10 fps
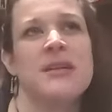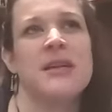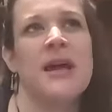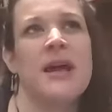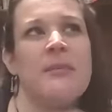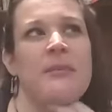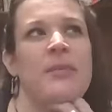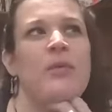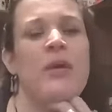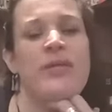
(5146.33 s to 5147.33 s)

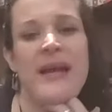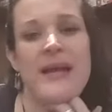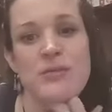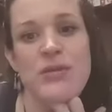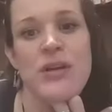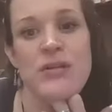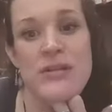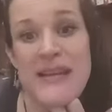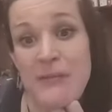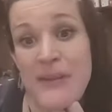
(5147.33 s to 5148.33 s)

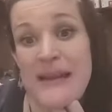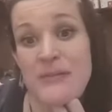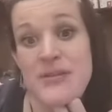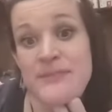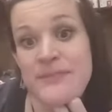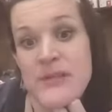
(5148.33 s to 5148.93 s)
£1,111.